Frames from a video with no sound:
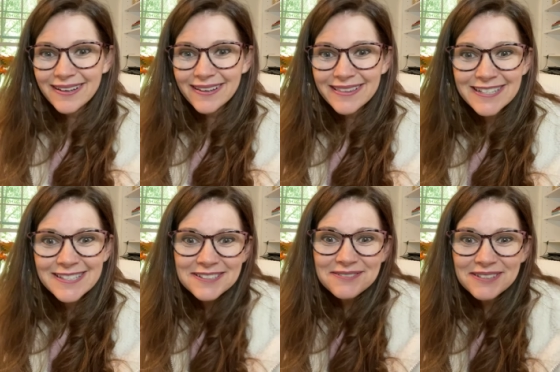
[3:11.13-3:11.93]
this
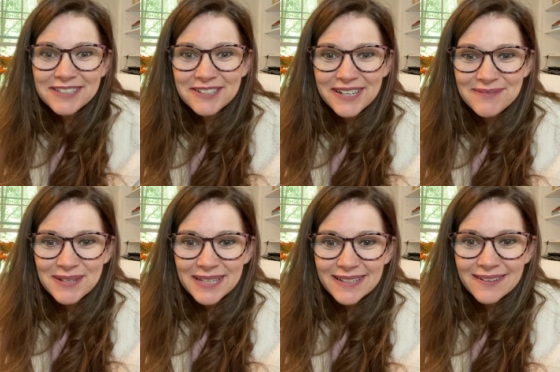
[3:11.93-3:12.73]
looks really good on
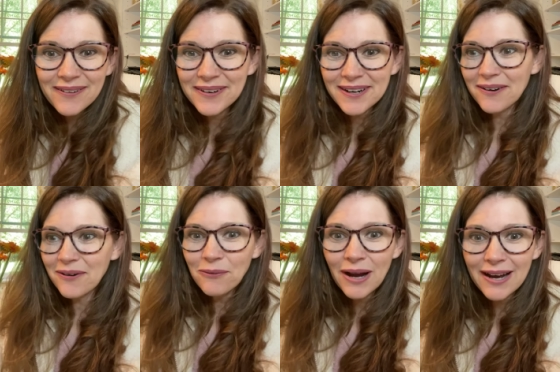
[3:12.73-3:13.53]
me, or
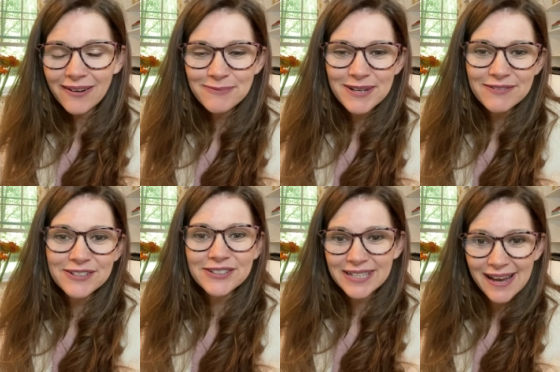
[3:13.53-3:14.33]
wow, I'm having
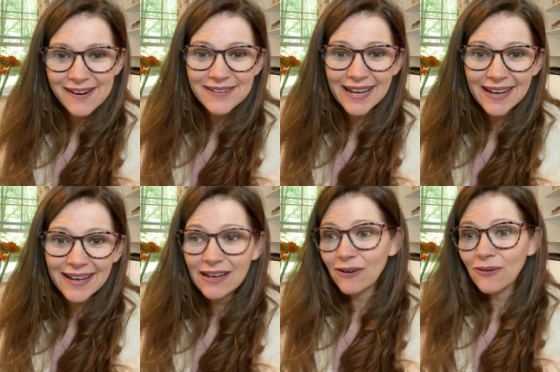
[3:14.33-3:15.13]
a good hair
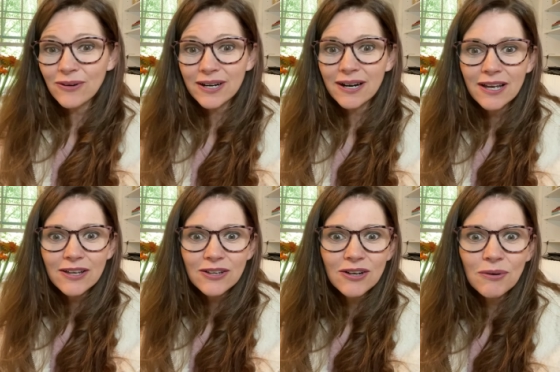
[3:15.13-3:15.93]
day, or
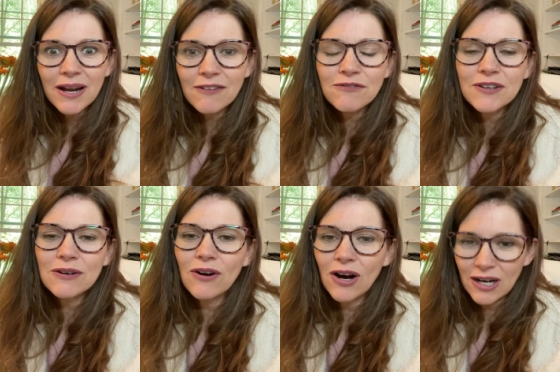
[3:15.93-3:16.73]
you know what, I
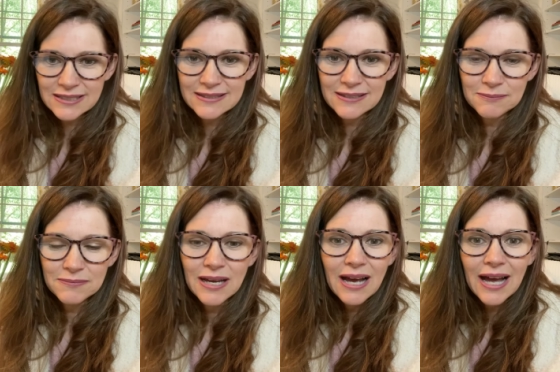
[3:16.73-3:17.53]
feel awesome.
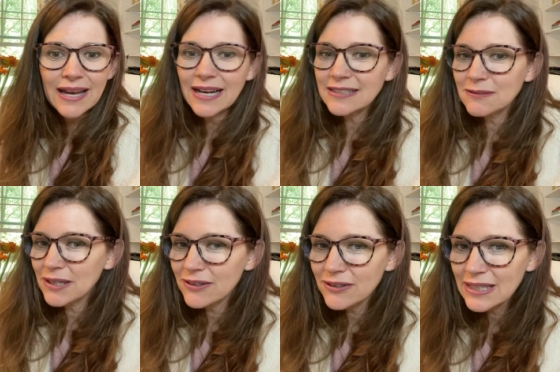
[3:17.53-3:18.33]
I got to
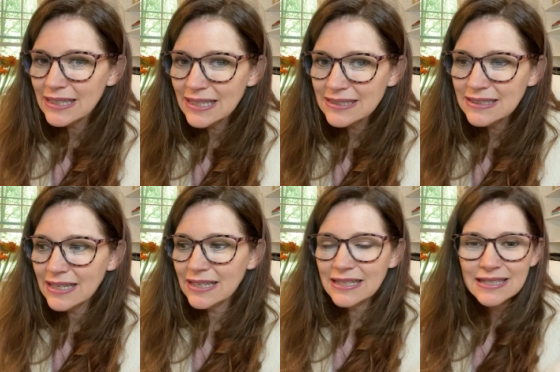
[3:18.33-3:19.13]
bed early last
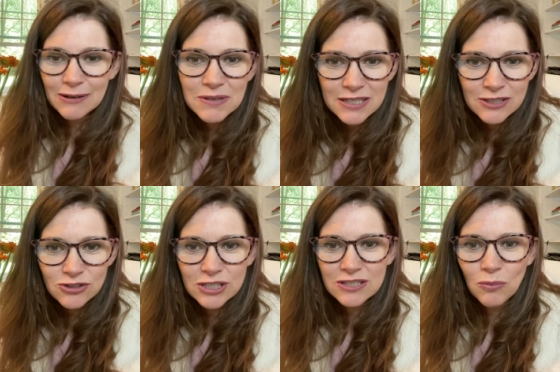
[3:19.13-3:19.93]
night and now I'm gonna
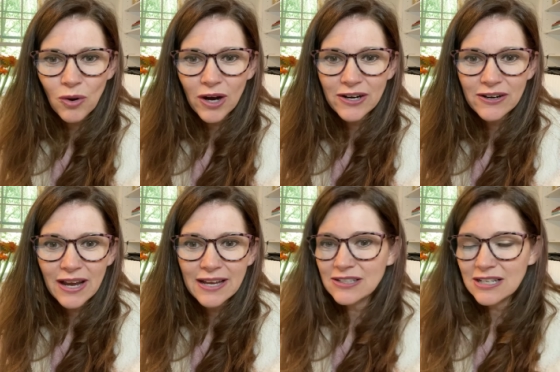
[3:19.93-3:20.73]
drink some water
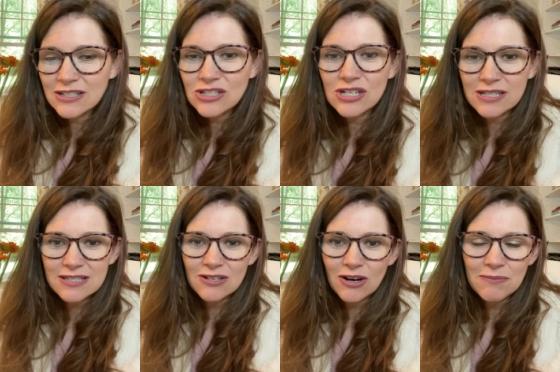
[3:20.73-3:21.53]
and just
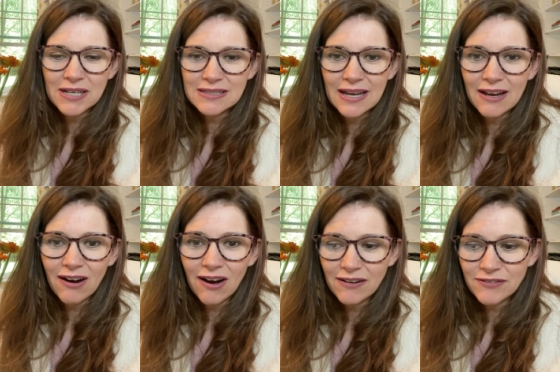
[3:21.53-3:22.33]
start my day
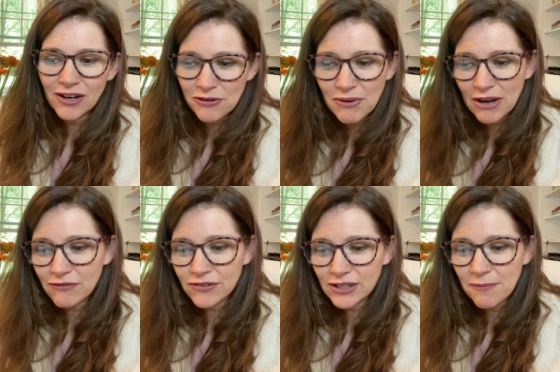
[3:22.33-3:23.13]
off on the right
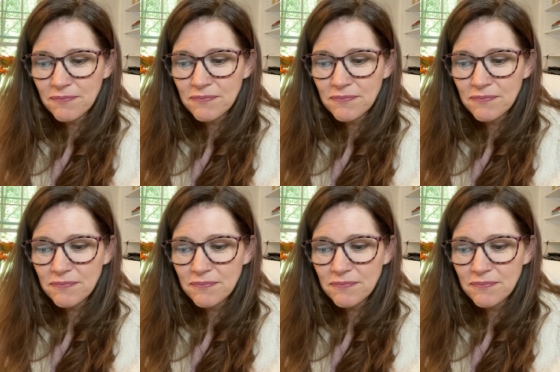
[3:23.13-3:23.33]
foot.